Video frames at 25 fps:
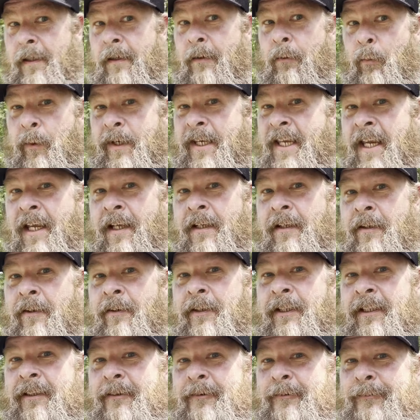We can't do
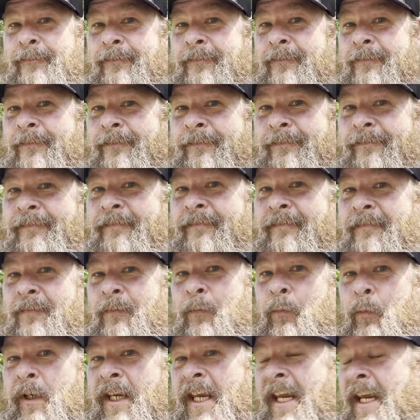it.
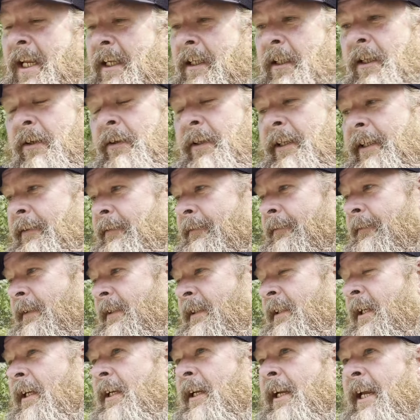We can't do it.
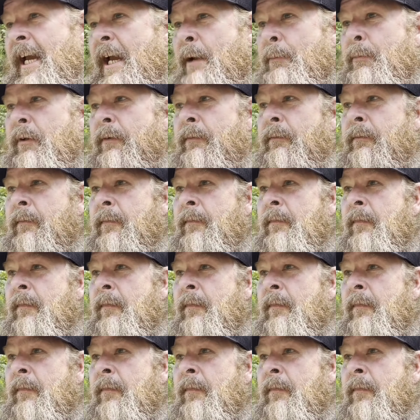It's not going to happen.